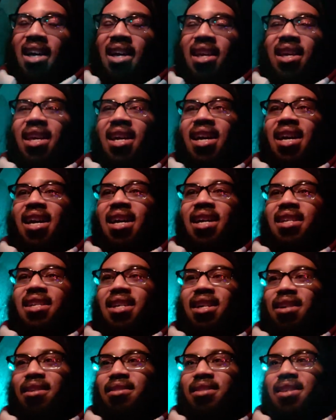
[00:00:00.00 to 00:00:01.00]
Yeah.
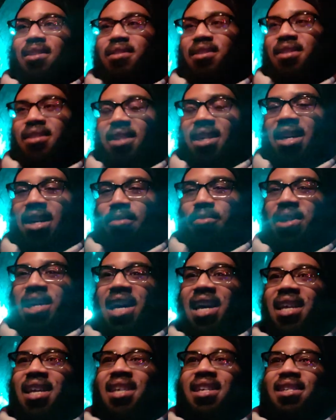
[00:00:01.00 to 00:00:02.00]
No. So yeah, we
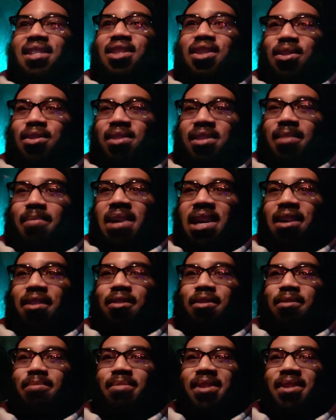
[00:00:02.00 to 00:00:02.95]
gotta get you some help.